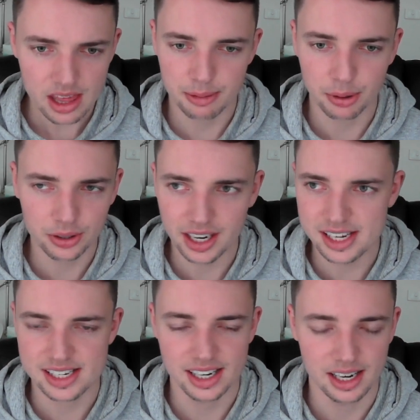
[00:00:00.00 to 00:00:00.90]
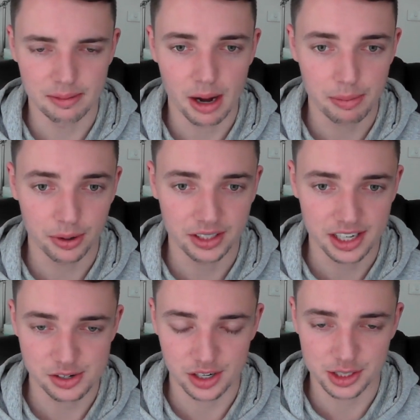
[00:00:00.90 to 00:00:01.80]
My
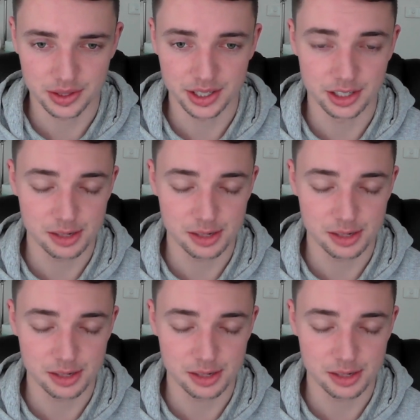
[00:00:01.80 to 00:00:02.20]
podcast, Graduate Theory,